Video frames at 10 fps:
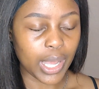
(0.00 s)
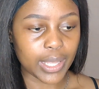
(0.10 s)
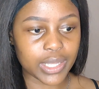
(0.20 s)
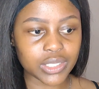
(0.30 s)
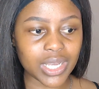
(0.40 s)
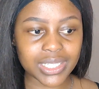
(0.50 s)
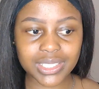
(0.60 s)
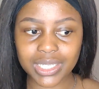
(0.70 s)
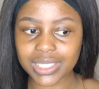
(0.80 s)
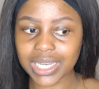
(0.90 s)
That's why I
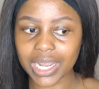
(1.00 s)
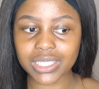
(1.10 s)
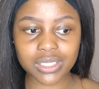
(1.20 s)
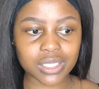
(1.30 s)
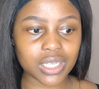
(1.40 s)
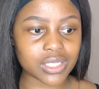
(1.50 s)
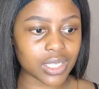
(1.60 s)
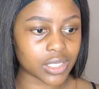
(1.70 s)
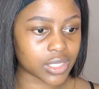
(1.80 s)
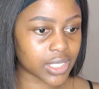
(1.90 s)
said it's like
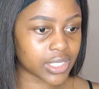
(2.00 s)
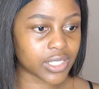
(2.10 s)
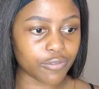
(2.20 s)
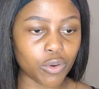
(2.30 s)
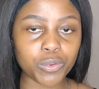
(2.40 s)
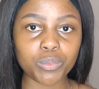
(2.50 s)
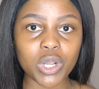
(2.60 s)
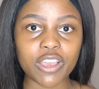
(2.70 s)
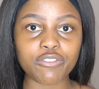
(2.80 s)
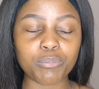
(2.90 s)
it's easier for people who
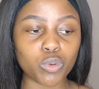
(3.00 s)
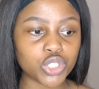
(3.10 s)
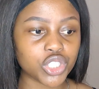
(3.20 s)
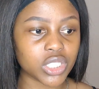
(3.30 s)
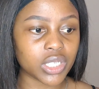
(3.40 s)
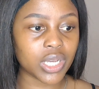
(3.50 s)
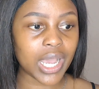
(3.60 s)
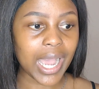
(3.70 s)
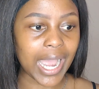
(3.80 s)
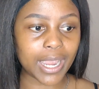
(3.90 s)
have bushy
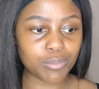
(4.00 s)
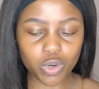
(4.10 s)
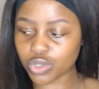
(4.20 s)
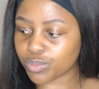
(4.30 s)
eyebrows,